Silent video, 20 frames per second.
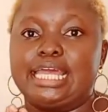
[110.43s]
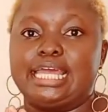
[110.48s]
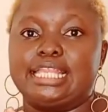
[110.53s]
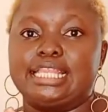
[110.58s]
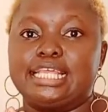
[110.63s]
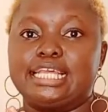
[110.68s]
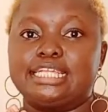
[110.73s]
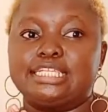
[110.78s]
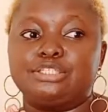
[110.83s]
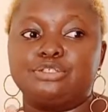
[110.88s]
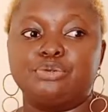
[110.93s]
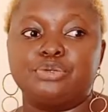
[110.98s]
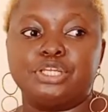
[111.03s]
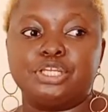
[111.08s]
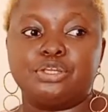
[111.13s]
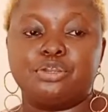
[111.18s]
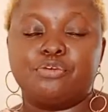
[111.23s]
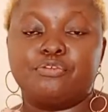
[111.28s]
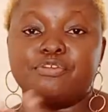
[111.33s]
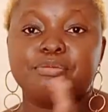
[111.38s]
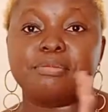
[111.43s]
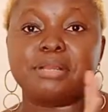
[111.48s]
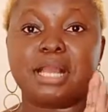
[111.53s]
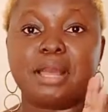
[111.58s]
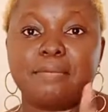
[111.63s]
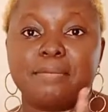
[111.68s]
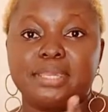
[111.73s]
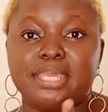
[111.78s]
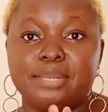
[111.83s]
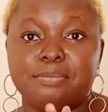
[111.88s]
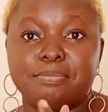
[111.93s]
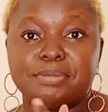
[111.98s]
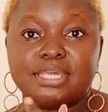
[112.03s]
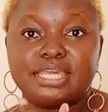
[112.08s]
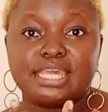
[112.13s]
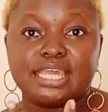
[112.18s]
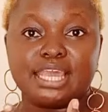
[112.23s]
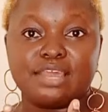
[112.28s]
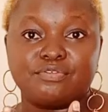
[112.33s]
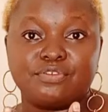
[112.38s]
and there is no need of him coming and
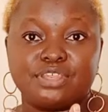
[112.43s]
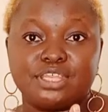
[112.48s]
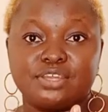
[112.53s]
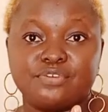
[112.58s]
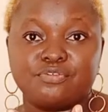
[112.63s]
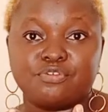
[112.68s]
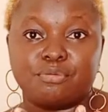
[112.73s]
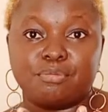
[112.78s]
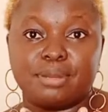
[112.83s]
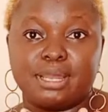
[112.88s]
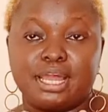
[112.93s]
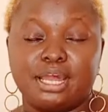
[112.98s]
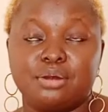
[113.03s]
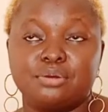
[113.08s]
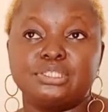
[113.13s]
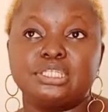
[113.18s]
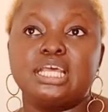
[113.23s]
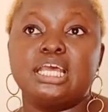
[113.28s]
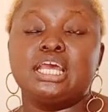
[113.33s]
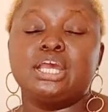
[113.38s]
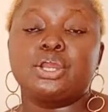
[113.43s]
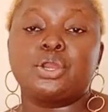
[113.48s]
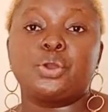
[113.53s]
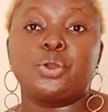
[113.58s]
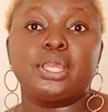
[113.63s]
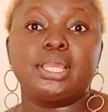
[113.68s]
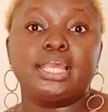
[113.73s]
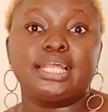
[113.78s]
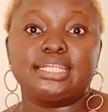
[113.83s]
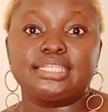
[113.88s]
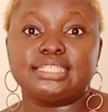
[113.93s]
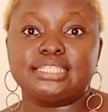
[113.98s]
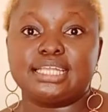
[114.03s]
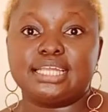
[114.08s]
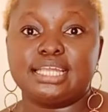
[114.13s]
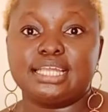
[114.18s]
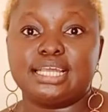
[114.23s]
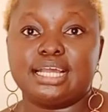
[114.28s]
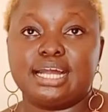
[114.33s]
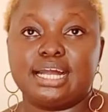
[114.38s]
picking everything from my house, going and
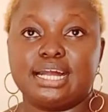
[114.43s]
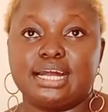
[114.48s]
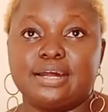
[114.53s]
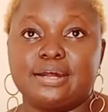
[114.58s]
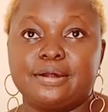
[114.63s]
staying